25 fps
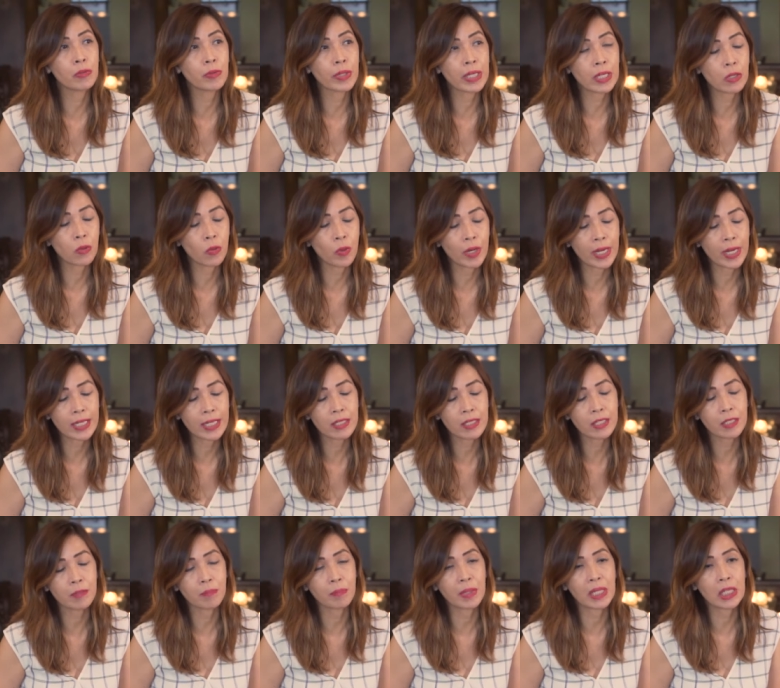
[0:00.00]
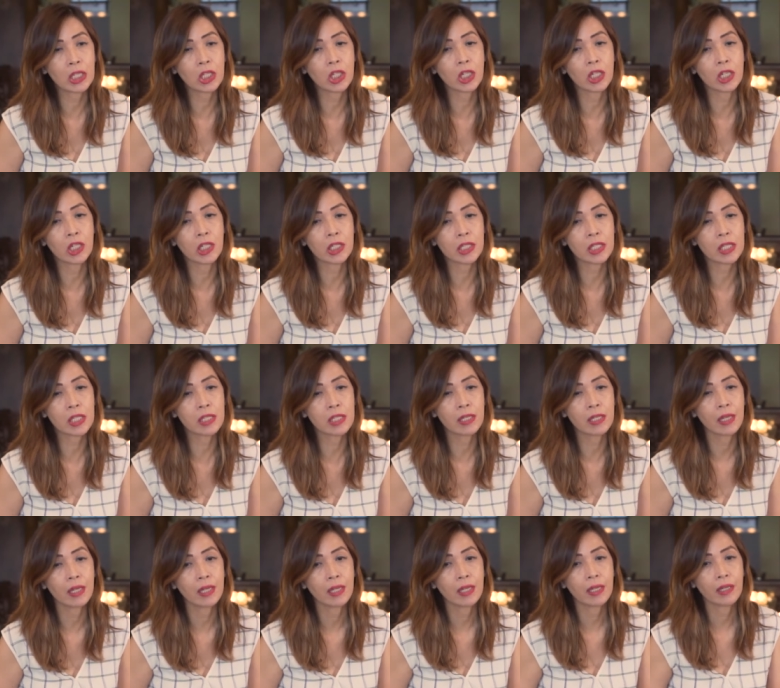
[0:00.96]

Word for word: request because